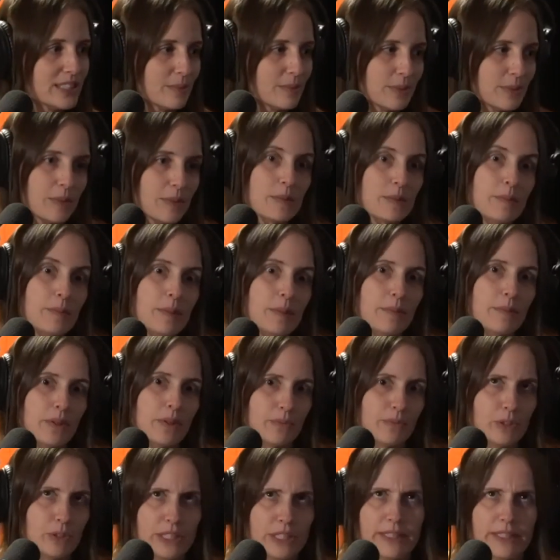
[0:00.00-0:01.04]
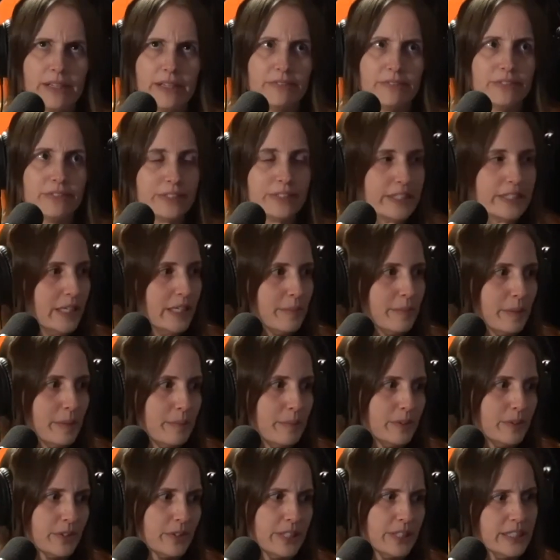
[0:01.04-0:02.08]
Sometimes people really helpfully come up
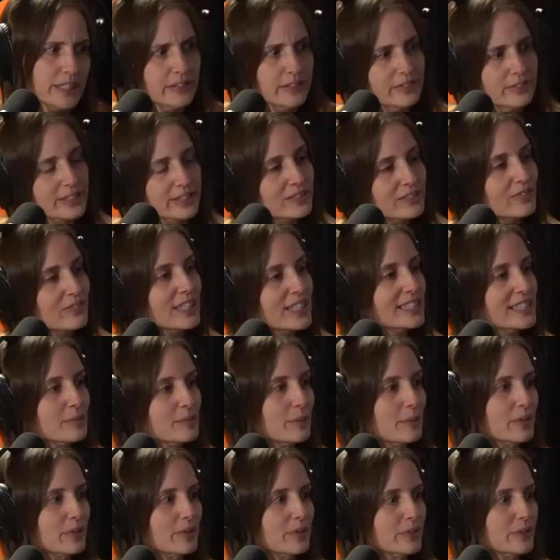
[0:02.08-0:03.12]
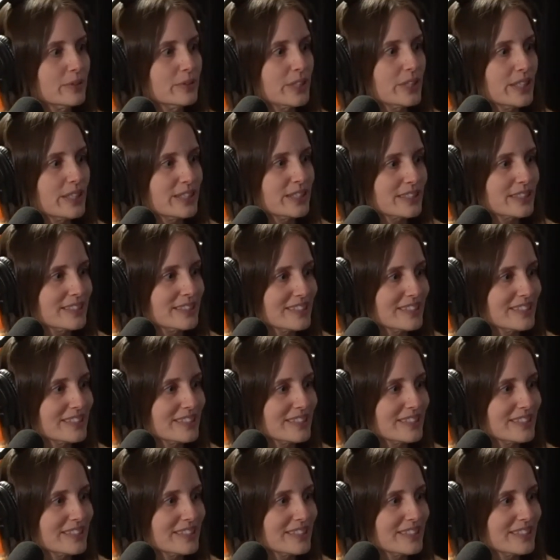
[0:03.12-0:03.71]
and try to give us advice about our own dogs.